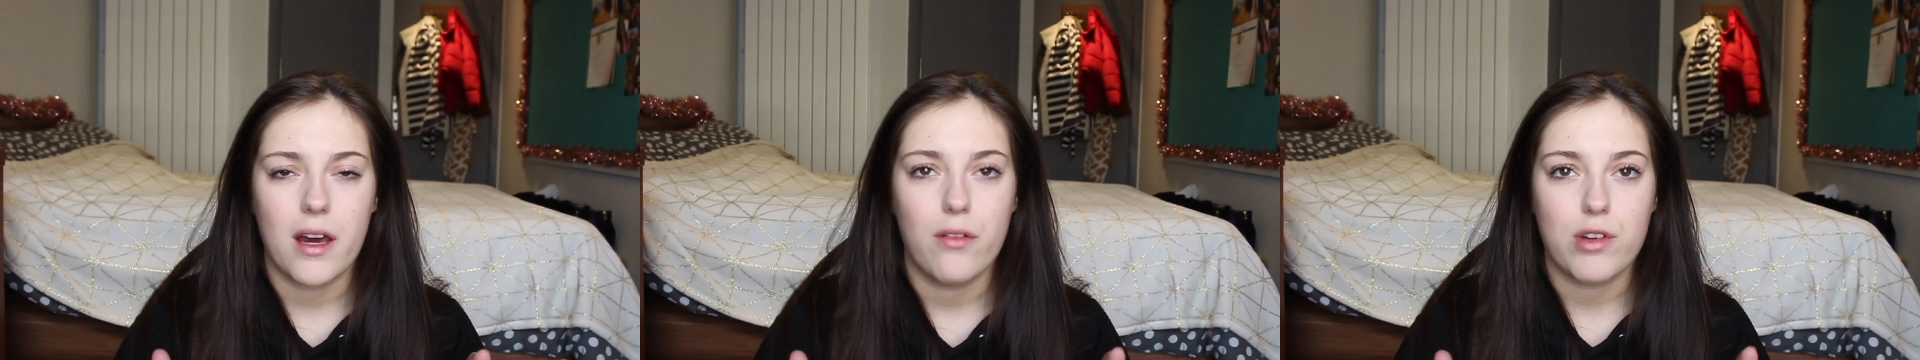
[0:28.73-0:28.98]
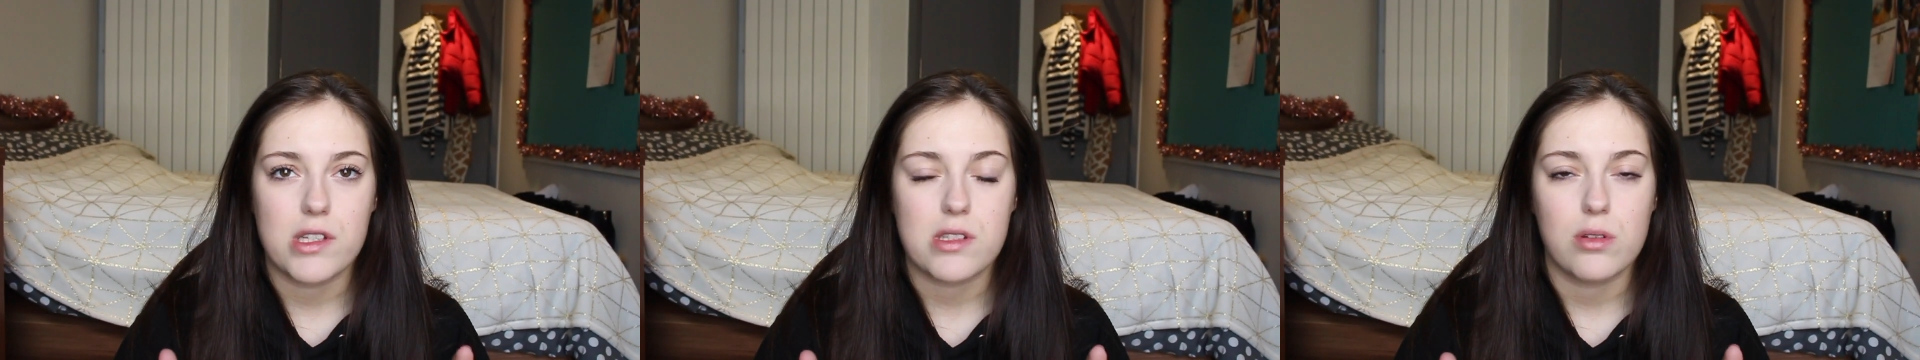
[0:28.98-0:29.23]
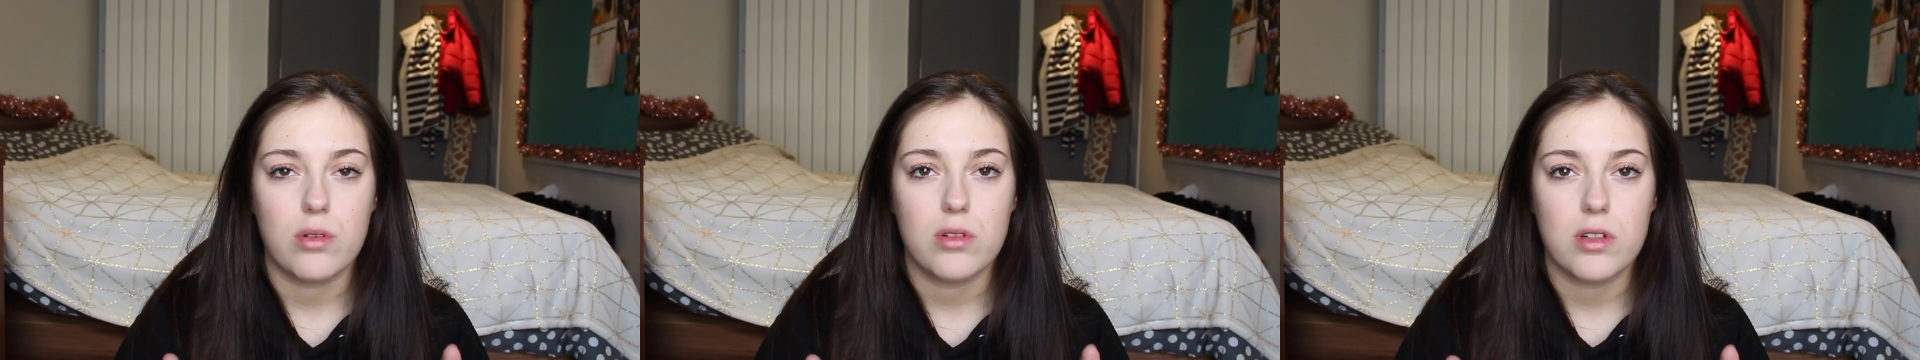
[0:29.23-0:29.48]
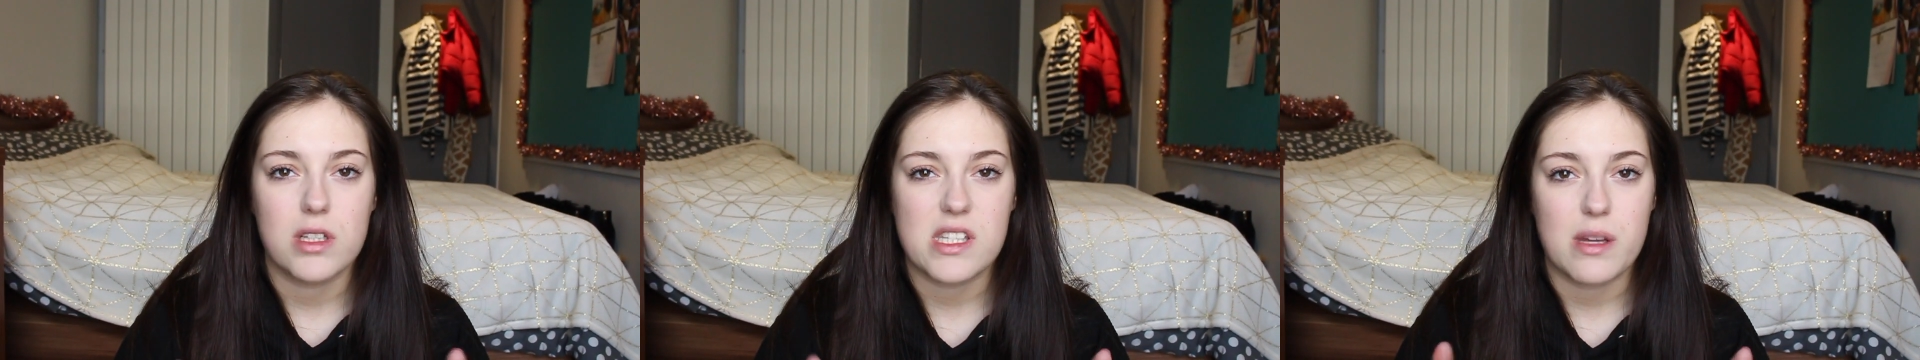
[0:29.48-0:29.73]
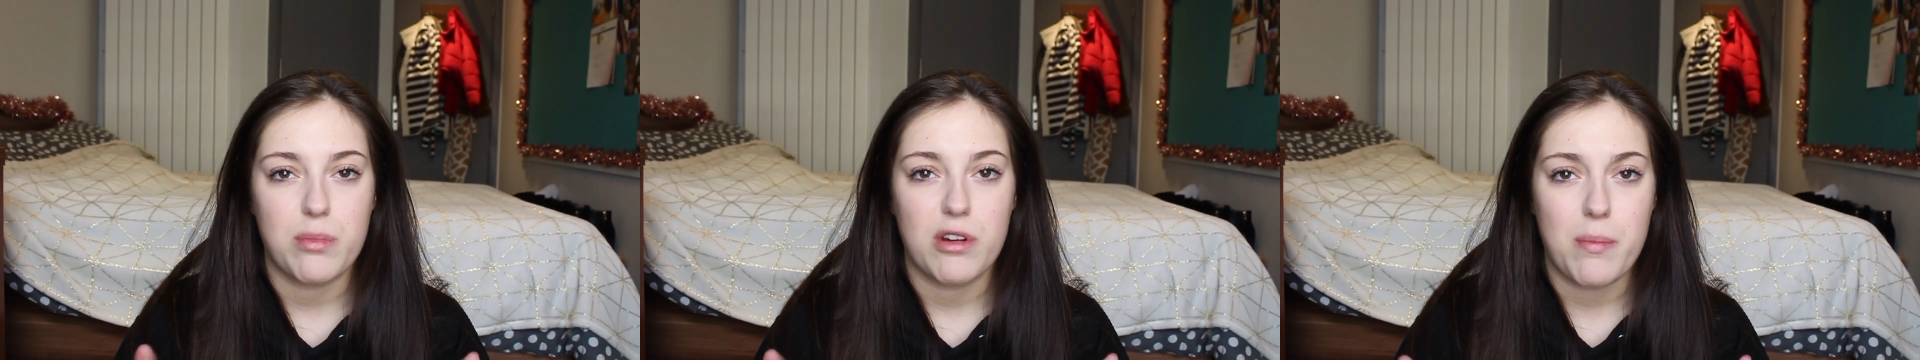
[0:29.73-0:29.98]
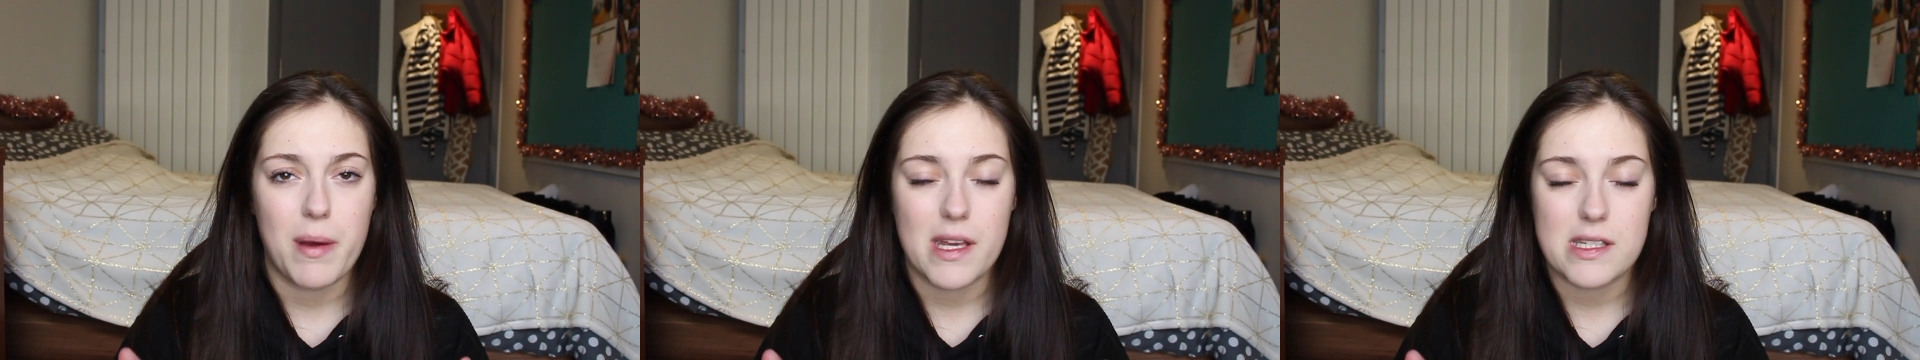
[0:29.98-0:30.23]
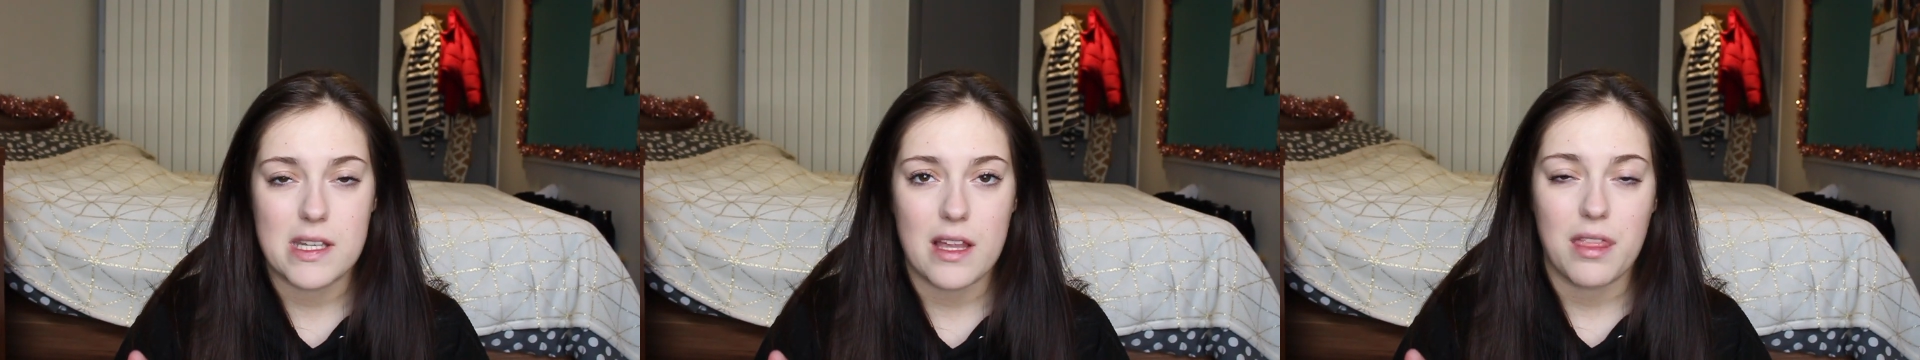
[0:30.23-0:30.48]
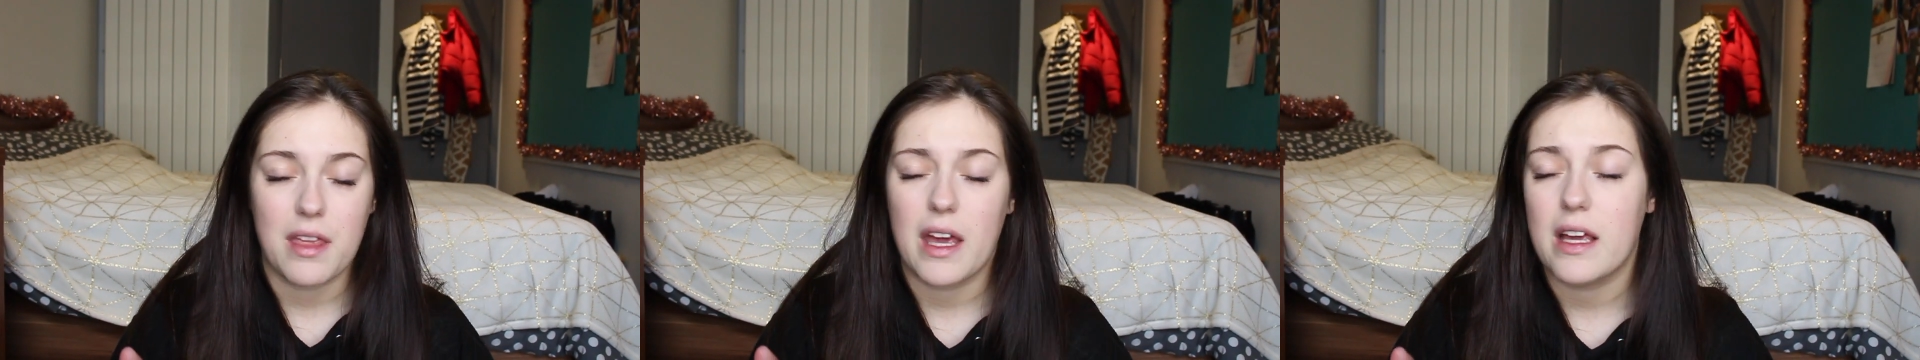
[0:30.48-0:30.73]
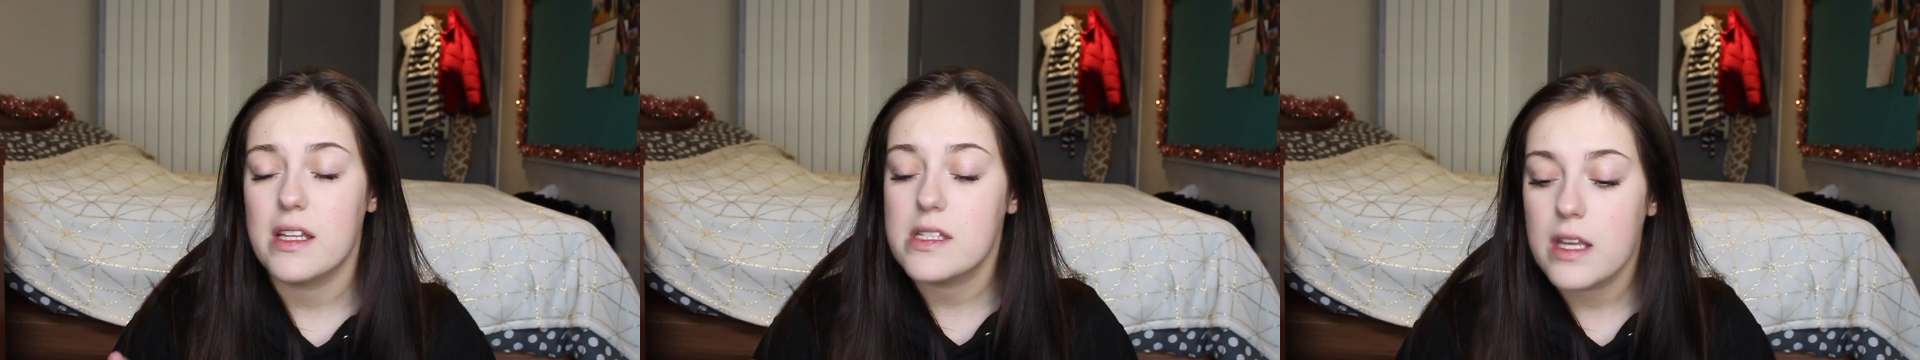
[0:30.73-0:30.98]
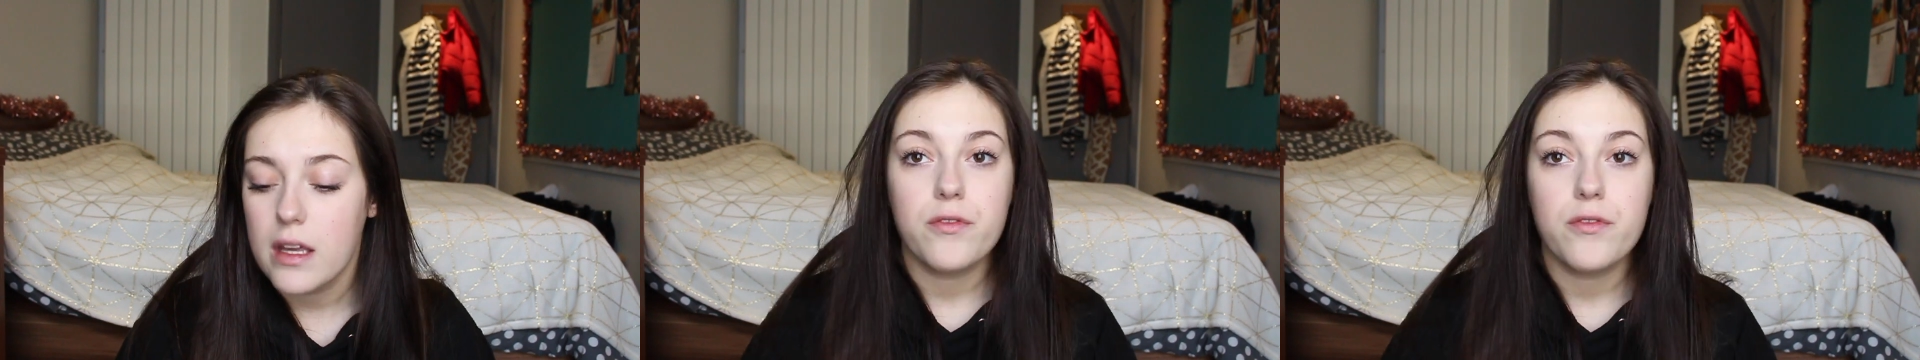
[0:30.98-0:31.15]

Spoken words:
every store because they're pretty basic things.